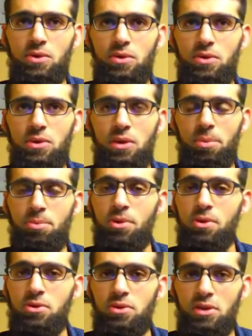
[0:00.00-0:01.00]

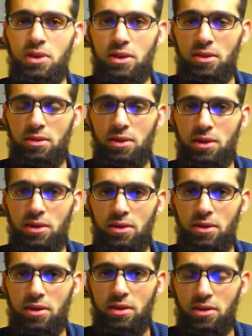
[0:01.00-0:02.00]
approach
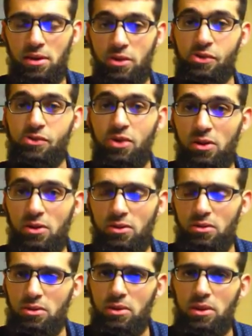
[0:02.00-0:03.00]
their struggle
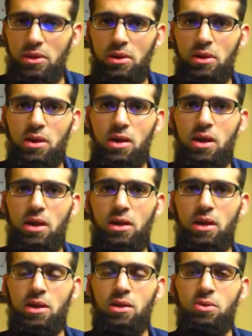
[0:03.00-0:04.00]

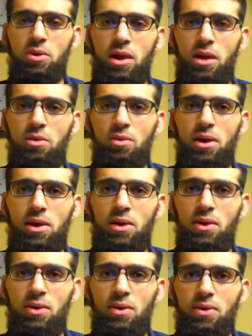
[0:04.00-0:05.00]
in a way
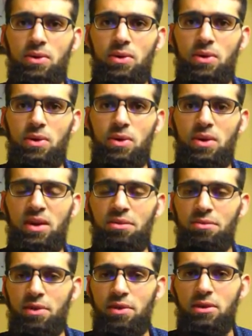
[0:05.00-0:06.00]
where they
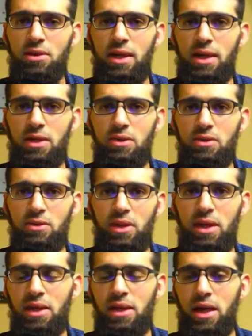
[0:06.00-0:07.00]
feel like they
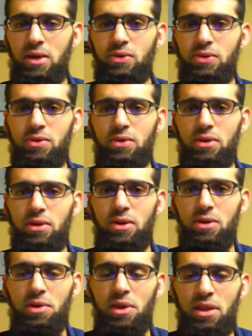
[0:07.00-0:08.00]
cannot
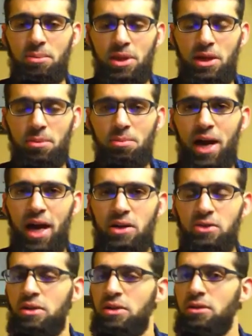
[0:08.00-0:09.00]
really be
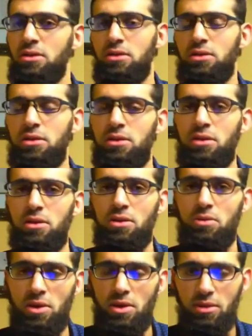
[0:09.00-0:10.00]
compassionate
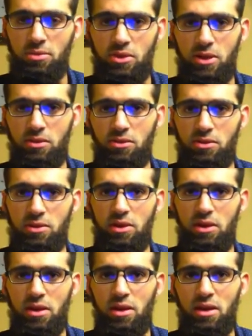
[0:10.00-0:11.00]
with themselves.
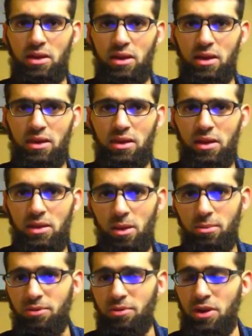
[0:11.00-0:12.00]
And they
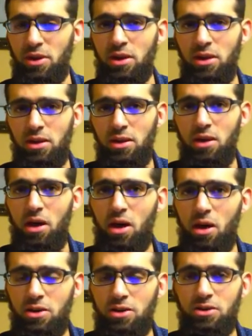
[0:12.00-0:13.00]
adopt a very
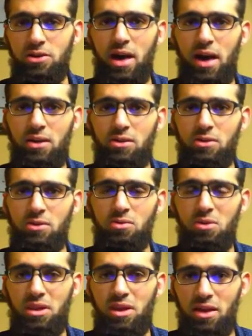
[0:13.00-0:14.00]
harsh attitude
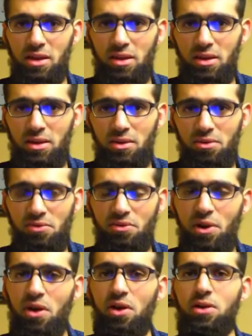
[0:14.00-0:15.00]
when they
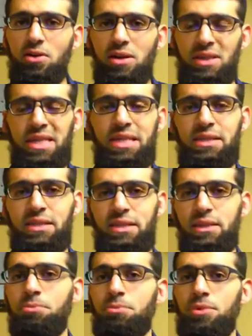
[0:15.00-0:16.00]
fall and they slip.